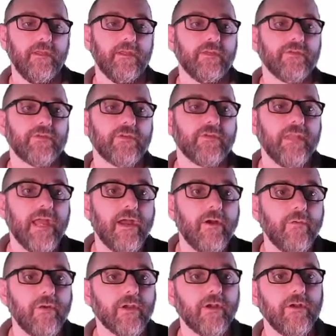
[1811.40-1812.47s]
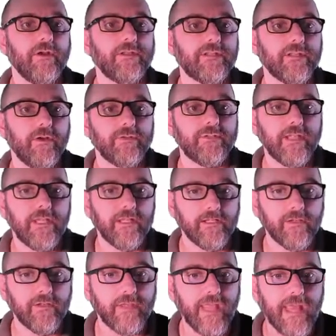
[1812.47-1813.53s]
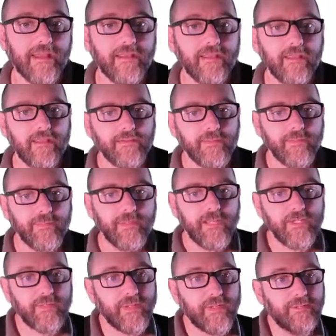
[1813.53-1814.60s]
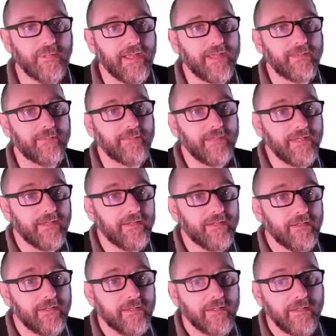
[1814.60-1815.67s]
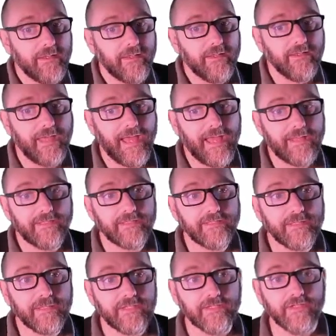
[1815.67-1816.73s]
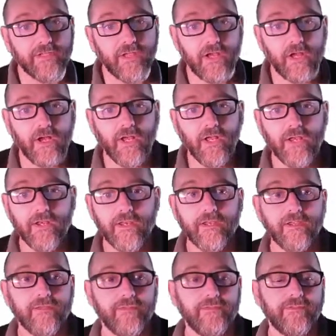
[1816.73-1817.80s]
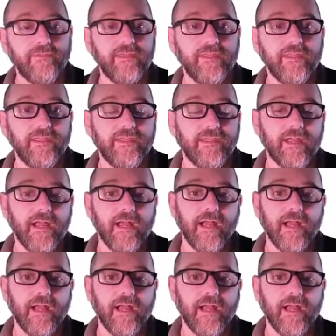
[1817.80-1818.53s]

So now we're going to go take a look at the phpMyAdmin that sits on the